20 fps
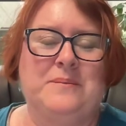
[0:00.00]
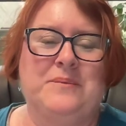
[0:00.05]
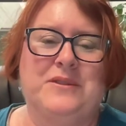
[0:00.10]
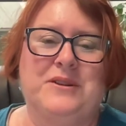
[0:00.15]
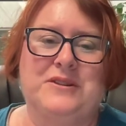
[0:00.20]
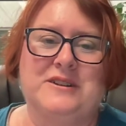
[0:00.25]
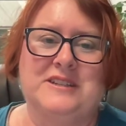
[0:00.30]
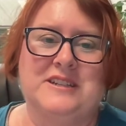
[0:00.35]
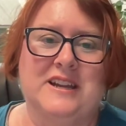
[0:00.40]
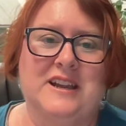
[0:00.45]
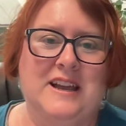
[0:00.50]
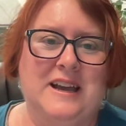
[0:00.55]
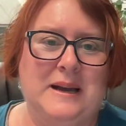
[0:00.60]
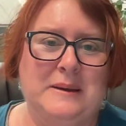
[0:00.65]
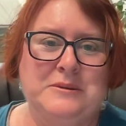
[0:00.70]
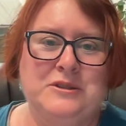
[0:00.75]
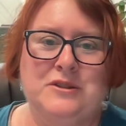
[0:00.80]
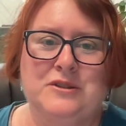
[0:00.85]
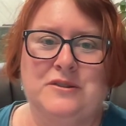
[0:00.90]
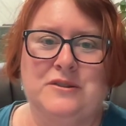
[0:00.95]
There is
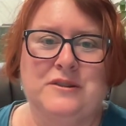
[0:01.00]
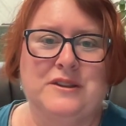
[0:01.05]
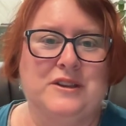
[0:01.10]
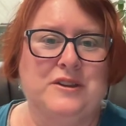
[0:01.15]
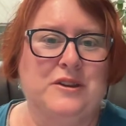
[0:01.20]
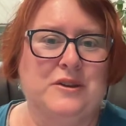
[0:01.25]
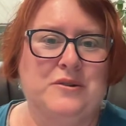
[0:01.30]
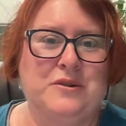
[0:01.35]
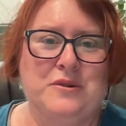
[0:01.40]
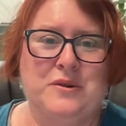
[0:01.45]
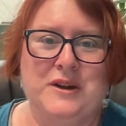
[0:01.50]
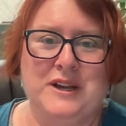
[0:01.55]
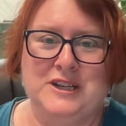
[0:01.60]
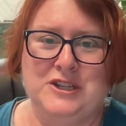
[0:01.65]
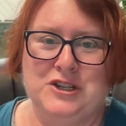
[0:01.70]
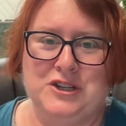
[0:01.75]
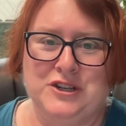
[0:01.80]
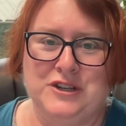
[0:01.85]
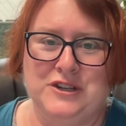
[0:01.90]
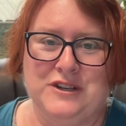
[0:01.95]
absolutely no
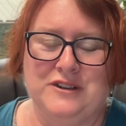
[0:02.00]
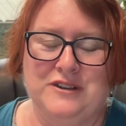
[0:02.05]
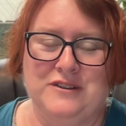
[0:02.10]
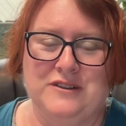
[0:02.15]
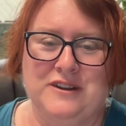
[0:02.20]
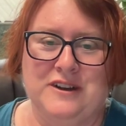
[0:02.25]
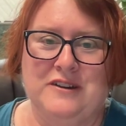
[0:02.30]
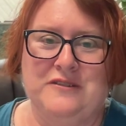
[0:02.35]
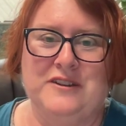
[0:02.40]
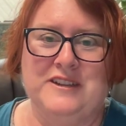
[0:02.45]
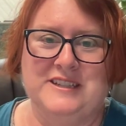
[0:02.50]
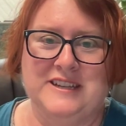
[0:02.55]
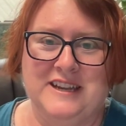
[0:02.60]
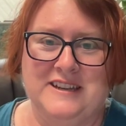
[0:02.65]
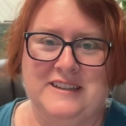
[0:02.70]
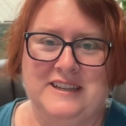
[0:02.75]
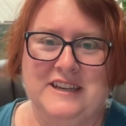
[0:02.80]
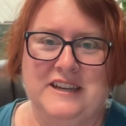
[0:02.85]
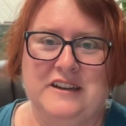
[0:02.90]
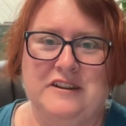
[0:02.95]
question of his
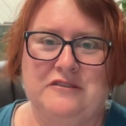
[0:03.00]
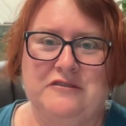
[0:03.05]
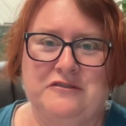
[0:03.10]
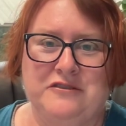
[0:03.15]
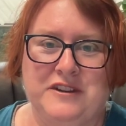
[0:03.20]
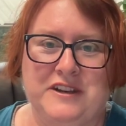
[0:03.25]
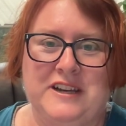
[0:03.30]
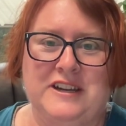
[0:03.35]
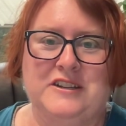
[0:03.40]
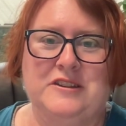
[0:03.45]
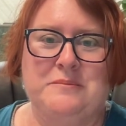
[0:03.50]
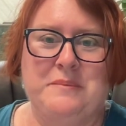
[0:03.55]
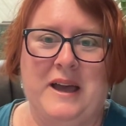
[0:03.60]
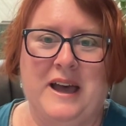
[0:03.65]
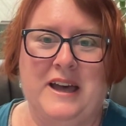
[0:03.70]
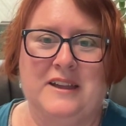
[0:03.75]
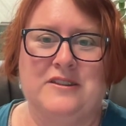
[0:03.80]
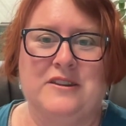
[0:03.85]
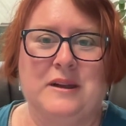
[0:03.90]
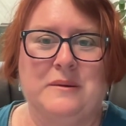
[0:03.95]
idea fitting into
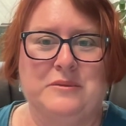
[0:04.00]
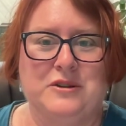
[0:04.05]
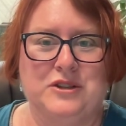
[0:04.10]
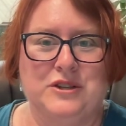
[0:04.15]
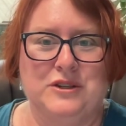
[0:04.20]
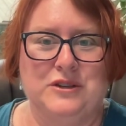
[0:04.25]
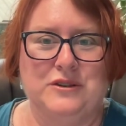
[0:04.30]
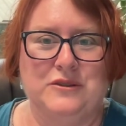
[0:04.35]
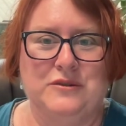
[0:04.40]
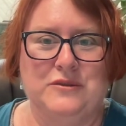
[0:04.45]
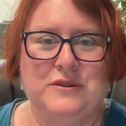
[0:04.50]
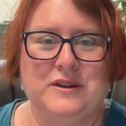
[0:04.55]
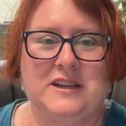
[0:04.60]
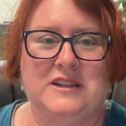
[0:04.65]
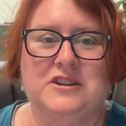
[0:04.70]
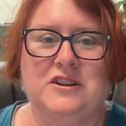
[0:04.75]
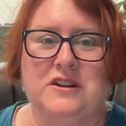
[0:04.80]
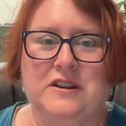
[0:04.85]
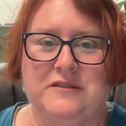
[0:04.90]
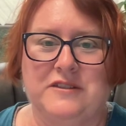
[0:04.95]
path number 2
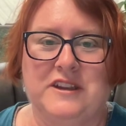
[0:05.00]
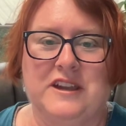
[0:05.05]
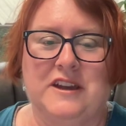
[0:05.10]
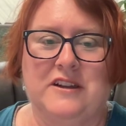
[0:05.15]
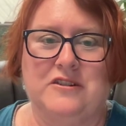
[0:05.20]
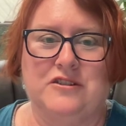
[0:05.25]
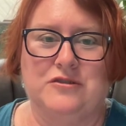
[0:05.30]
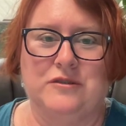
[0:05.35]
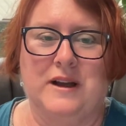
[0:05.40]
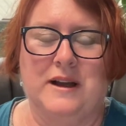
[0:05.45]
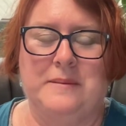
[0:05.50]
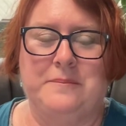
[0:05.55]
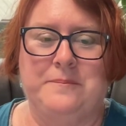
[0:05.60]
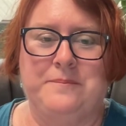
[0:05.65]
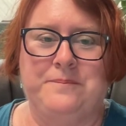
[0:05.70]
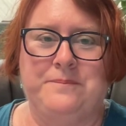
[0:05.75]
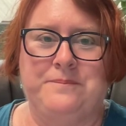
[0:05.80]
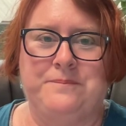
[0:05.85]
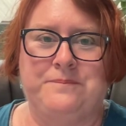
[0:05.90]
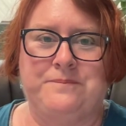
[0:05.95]
as an over-the-counter drop.
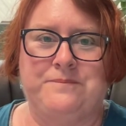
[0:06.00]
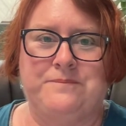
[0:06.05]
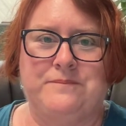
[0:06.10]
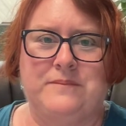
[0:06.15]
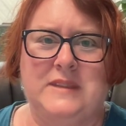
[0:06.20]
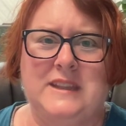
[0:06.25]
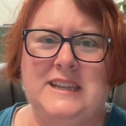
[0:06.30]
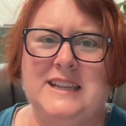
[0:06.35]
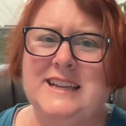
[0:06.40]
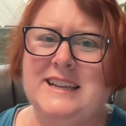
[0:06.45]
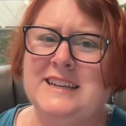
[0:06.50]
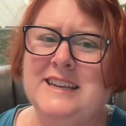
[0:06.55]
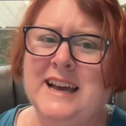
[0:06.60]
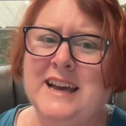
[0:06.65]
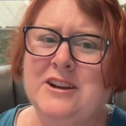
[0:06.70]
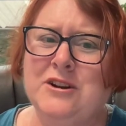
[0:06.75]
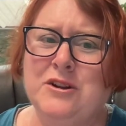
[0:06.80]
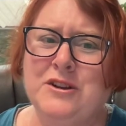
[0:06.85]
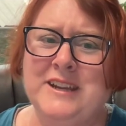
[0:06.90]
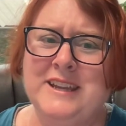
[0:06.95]

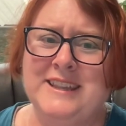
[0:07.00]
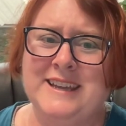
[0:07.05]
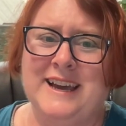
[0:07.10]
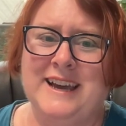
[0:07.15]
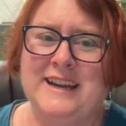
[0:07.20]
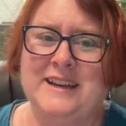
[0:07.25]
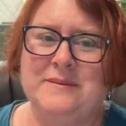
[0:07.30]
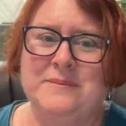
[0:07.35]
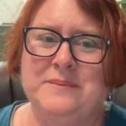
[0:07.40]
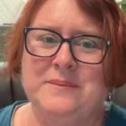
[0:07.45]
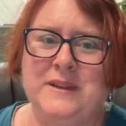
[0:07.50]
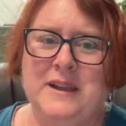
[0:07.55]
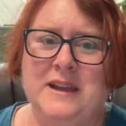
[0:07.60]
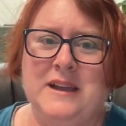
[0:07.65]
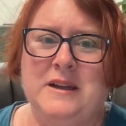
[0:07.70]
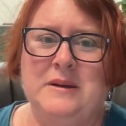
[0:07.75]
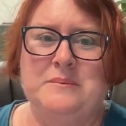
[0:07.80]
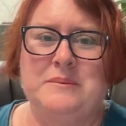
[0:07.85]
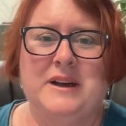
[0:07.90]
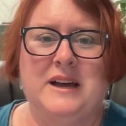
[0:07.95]
Not only that,
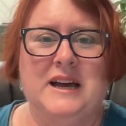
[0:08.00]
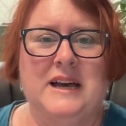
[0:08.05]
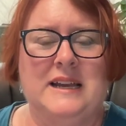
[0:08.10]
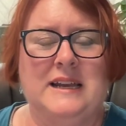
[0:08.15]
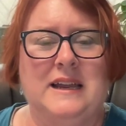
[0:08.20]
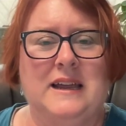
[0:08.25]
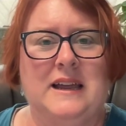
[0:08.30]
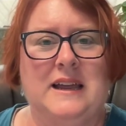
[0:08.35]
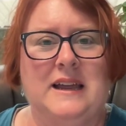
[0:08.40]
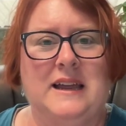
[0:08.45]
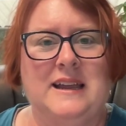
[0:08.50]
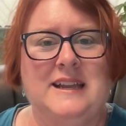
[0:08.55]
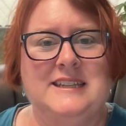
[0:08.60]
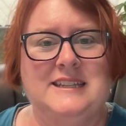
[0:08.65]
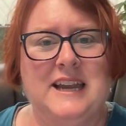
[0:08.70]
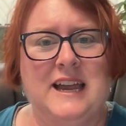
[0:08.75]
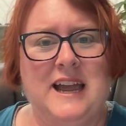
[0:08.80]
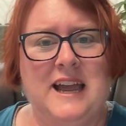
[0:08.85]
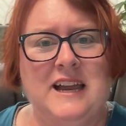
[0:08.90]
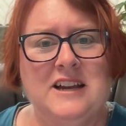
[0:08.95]
but
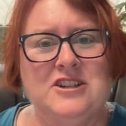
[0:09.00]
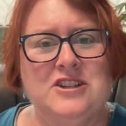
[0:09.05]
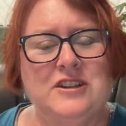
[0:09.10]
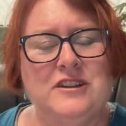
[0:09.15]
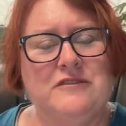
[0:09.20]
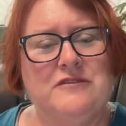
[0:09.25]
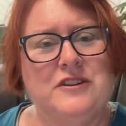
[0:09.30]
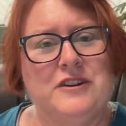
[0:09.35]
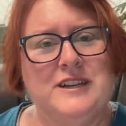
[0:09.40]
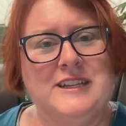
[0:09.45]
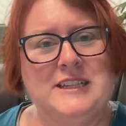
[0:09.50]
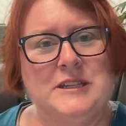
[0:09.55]
it's actually a very